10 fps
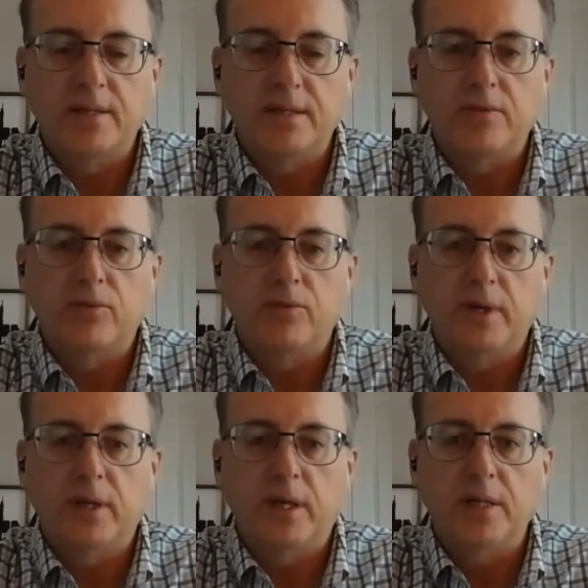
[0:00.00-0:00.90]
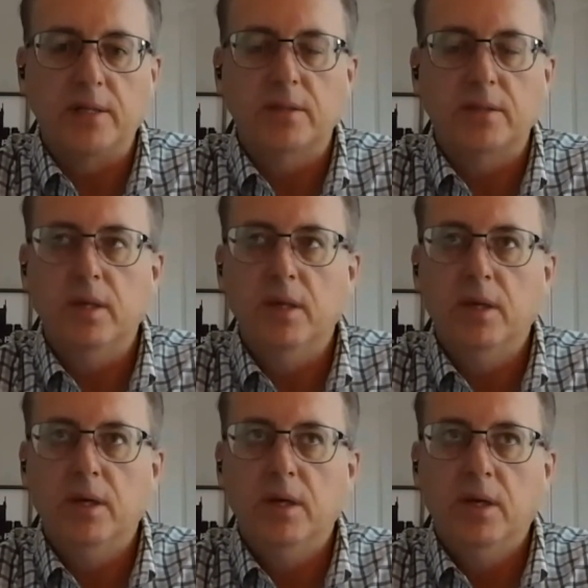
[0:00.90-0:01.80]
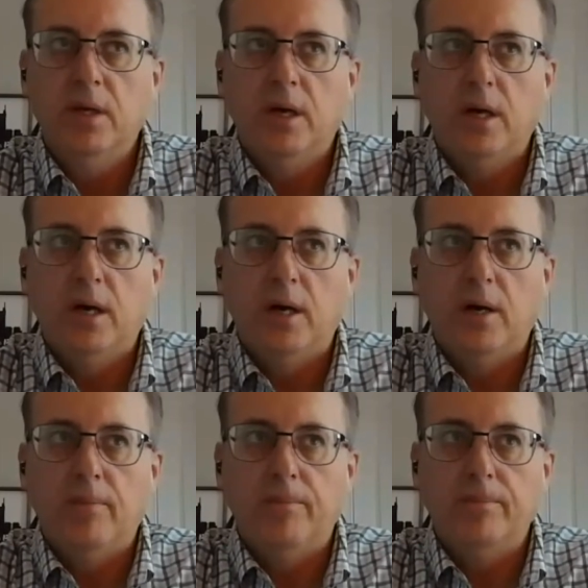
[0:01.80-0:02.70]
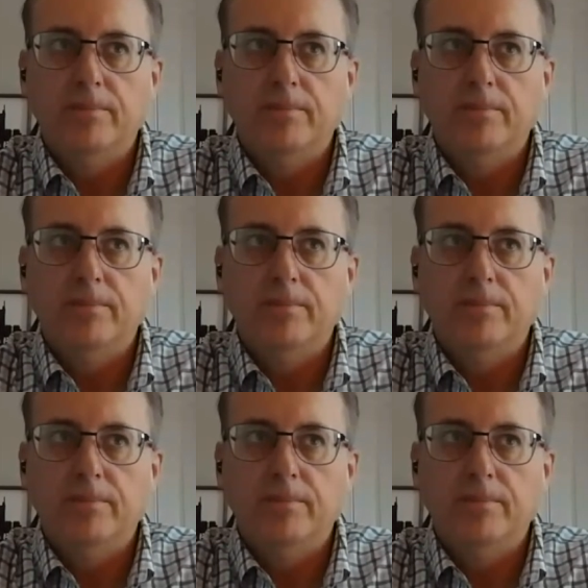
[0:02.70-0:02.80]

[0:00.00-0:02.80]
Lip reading: didn't realize. All